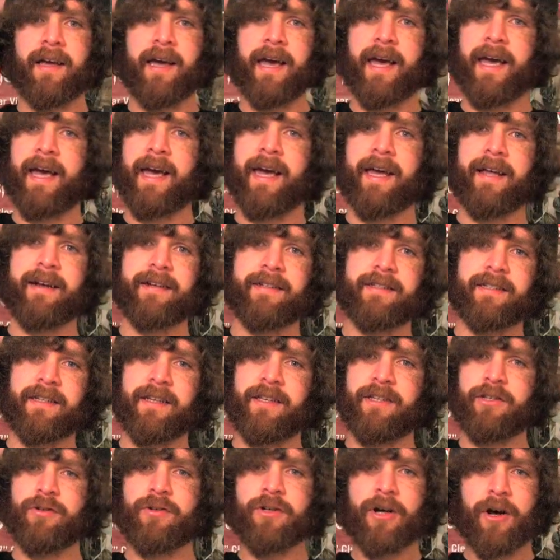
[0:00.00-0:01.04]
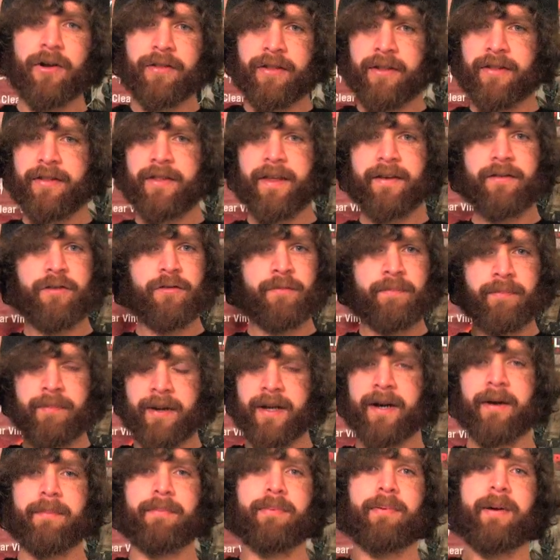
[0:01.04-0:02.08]
And that you've
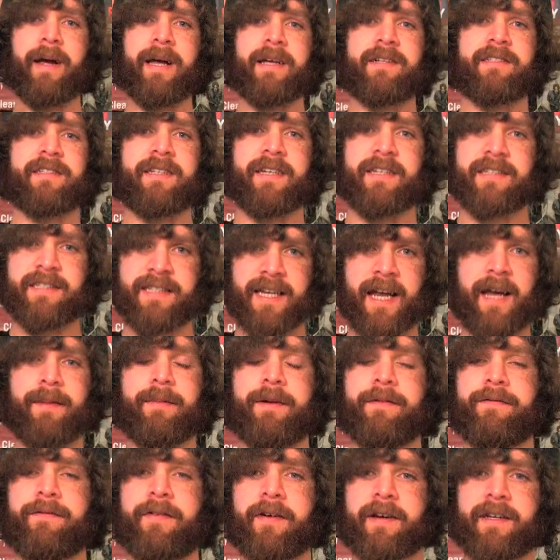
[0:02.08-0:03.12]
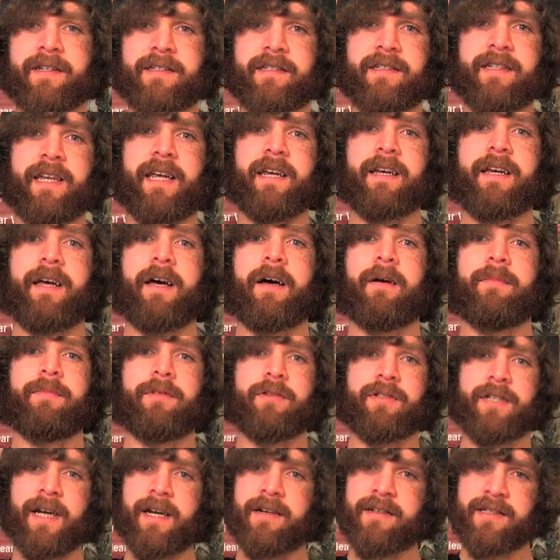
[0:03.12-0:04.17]
been oppressed and it's time to fucking stand up.
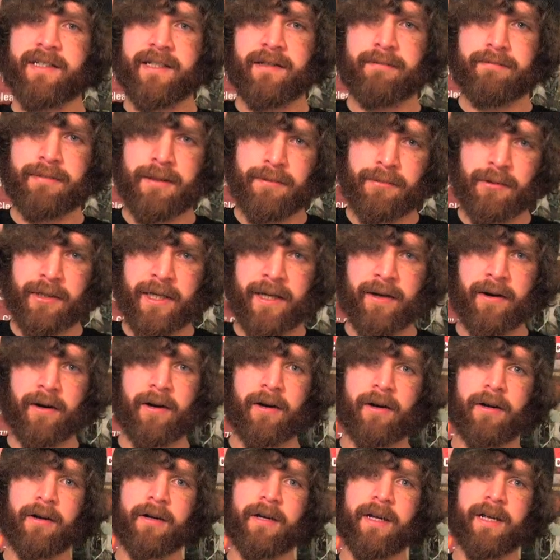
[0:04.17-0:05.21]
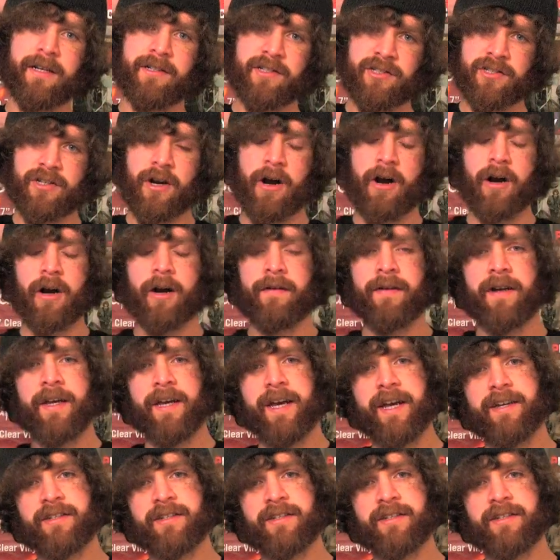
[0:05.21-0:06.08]
You're tired of seeing people get hurt and starve.